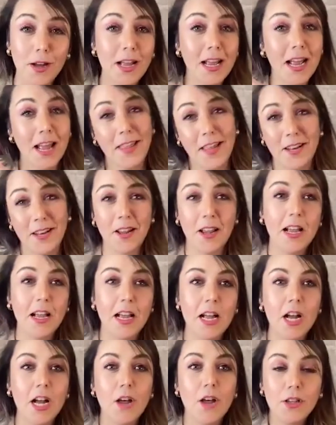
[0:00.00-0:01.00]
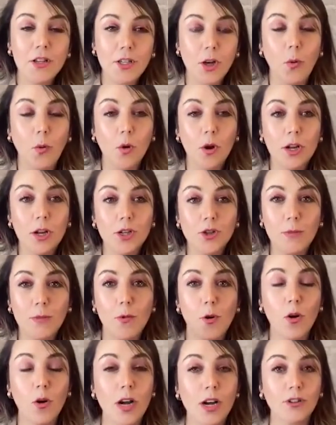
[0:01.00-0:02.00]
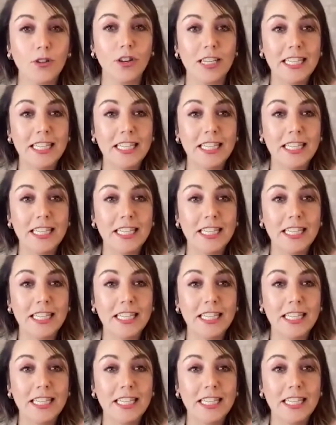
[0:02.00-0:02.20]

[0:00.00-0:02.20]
And then, so treatment coordinators are